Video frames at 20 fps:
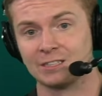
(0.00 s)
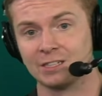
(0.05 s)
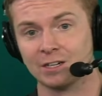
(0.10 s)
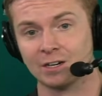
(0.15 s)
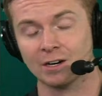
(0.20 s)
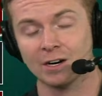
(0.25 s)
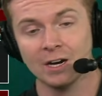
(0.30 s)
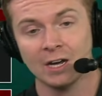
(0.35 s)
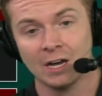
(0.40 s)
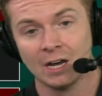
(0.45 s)

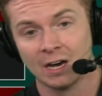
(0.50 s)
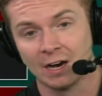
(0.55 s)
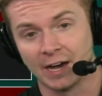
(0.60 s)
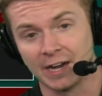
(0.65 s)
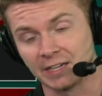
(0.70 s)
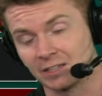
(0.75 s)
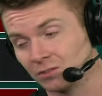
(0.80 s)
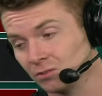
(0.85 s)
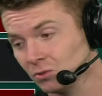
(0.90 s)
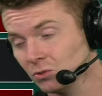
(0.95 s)
here.
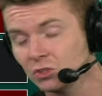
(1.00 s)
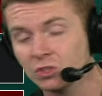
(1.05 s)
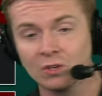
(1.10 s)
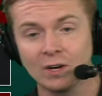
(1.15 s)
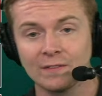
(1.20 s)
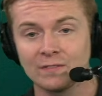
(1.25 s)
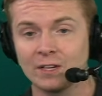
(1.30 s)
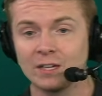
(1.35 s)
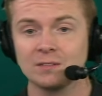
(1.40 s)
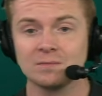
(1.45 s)
Like, you still
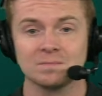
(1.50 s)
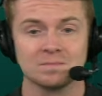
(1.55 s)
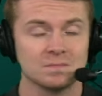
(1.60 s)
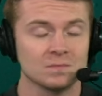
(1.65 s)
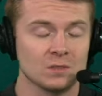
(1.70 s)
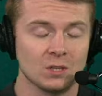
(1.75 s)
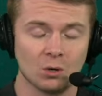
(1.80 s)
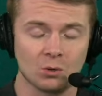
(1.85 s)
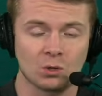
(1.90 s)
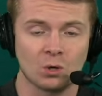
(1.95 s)
have that,
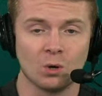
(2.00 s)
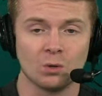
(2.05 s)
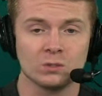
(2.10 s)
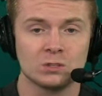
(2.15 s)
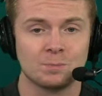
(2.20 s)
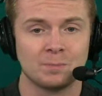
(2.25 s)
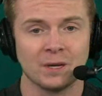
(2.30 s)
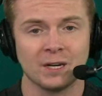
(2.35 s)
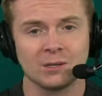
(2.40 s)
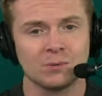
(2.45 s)

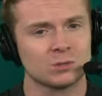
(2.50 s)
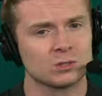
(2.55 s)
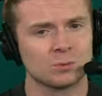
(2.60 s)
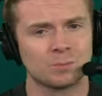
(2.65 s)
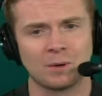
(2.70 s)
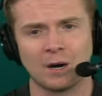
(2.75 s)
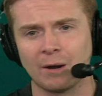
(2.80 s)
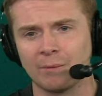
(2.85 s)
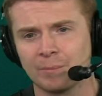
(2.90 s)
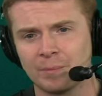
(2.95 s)
Colts pick, which would
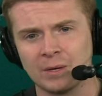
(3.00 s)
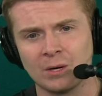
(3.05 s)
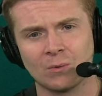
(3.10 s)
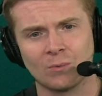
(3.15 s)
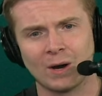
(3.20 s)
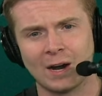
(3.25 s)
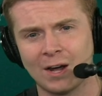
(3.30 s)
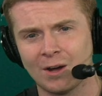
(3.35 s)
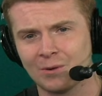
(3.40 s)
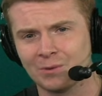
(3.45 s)
probably be
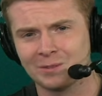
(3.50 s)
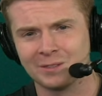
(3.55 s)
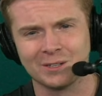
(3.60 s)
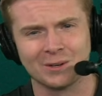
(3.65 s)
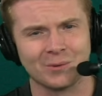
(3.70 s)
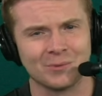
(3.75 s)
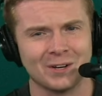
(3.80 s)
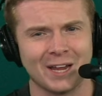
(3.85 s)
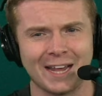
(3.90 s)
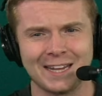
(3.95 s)
around,
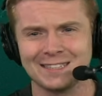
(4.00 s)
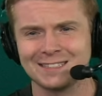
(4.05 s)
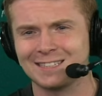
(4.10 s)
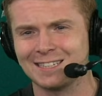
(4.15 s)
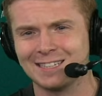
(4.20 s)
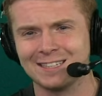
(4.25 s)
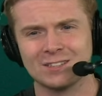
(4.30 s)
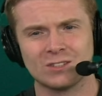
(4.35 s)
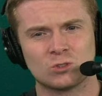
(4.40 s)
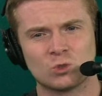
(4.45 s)

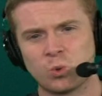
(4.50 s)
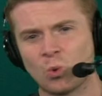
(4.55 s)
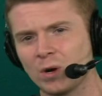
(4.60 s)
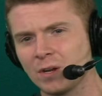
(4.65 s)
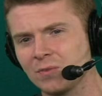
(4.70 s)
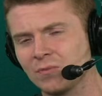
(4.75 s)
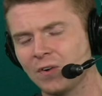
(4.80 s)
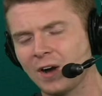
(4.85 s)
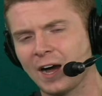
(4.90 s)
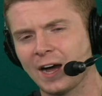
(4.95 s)
19 to
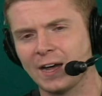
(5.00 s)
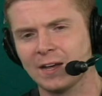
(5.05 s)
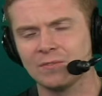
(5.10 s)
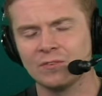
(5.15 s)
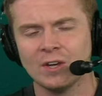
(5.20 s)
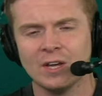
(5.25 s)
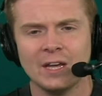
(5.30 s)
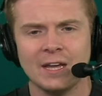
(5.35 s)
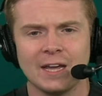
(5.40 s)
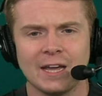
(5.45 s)
25
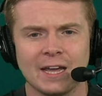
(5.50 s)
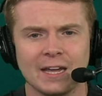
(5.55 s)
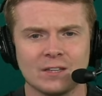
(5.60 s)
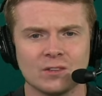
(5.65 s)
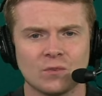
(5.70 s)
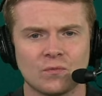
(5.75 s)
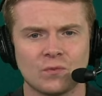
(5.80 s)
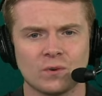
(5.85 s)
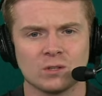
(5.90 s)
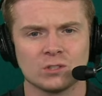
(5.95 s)
in
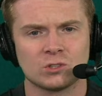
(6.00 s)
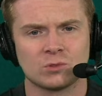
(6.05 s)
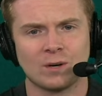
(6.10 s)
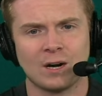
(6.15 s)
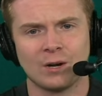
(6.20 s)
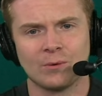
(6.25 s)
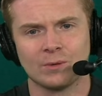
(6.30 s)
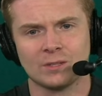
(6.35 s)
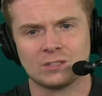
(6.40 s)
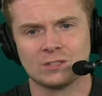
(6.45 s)
the first
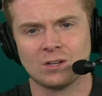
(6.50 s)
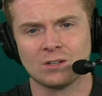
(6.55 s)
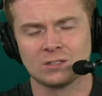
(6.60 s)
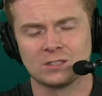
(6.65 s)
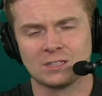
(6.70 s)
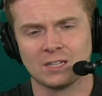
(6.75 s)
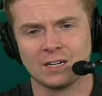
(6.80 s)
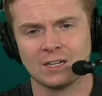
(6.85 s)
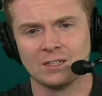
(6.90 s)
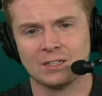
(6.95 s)
round when it's all
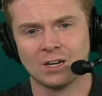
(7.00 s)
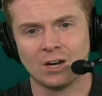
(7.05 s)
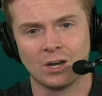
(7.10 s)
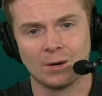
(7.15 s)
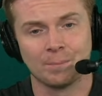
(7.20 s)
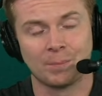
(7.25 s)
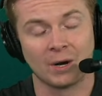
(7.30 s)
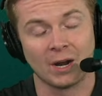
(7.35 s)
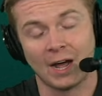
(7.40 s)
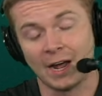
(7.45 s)
said and
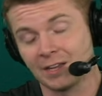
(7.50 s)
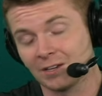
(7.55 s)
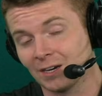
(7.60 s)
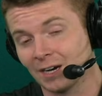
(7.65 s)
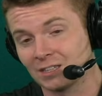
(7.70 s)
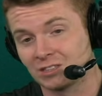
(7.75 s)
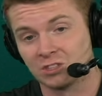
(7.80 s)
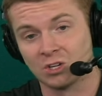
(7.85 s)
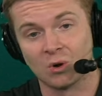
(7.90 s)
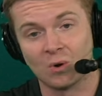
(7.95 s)
done. But you
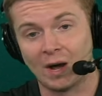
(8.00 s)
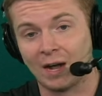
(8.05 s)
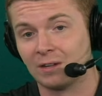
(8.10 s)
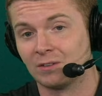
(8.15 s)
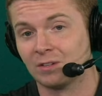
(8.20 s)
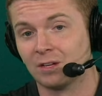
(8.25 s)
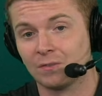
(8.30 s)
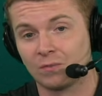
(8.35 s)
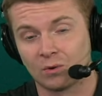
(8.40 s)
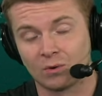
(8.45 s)
guys know I
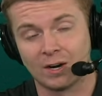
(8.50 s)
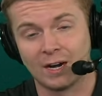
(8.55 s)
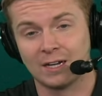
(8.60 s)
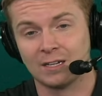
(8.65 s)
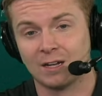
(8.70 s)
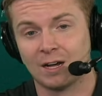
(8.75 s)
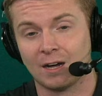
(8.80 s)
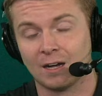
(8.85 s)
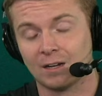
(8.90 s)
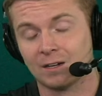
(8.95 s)
love
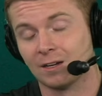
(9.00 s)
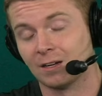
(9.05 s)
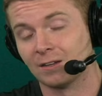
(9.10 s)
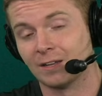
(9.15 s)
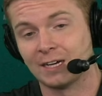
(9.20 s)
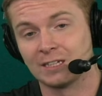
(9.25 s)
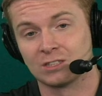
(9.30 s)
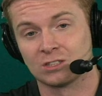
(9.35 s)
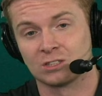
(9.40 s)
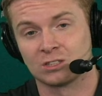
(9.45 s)

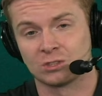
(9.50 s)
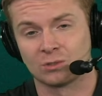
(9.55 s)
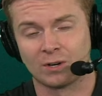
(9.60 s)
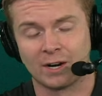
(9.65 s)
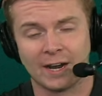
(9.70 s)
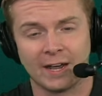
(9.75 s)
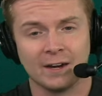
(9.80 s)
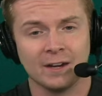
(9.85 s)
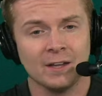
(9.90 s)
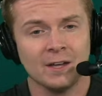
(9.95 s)
Elijah
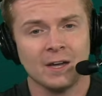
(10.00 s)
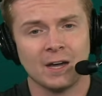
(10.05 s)
Surratt,